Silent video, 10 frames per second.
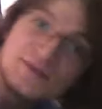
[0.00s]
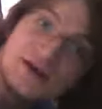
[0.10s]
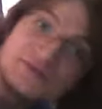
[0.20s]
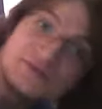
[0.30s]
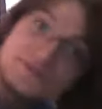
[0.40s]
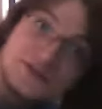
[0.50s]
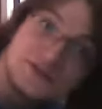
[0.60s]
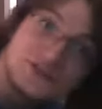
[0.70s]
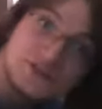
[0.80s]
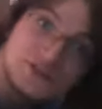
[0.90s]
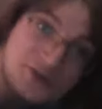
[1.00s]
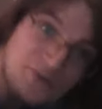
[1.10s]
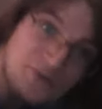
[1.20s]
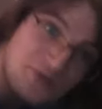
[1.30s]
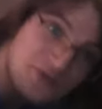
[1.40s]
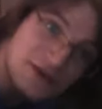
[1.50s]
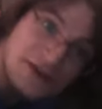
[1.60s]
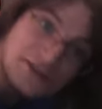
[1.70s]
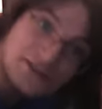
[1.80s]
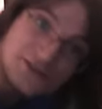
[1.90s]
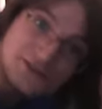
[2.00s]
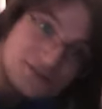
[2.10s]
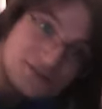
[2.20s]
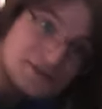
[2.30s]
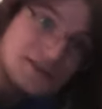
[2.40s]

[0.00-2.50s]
response to the top 3 Tuesday